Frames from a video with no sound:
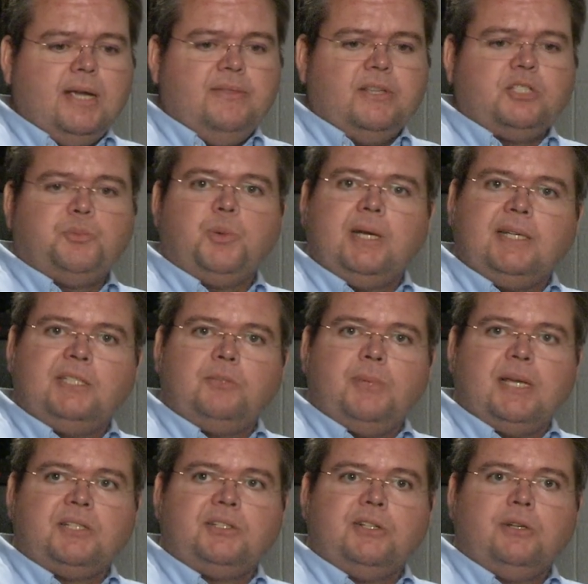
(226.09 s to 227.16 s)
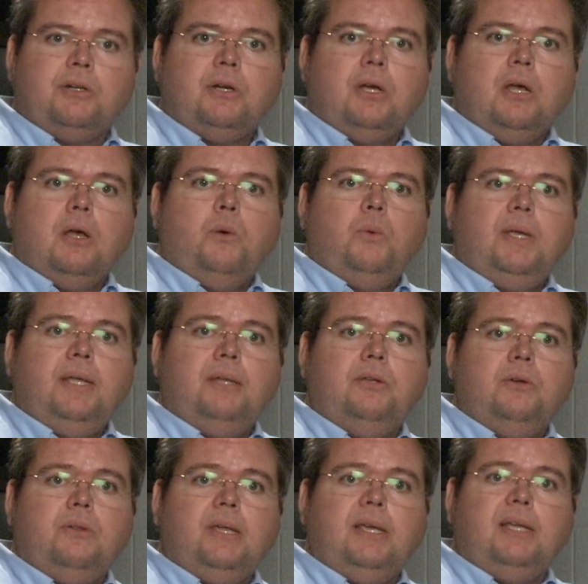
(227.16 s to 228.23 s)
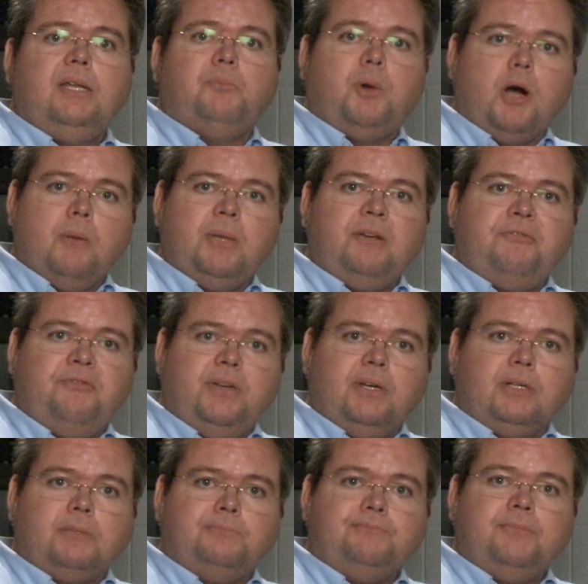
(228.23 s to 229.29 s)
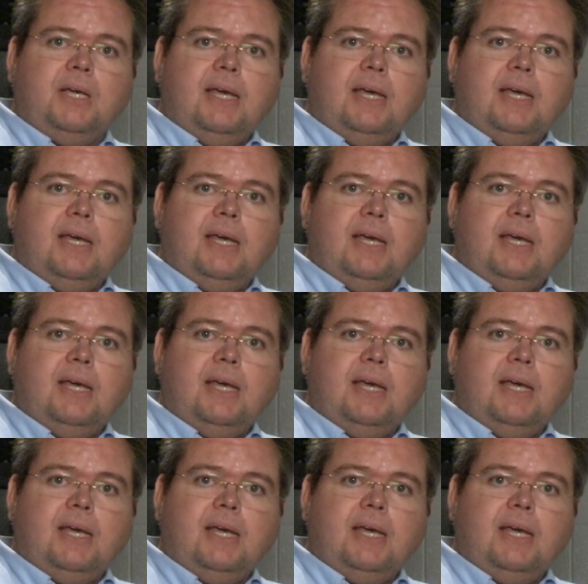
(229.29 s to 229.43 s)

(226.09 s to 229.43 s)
in the spring semester we do the department film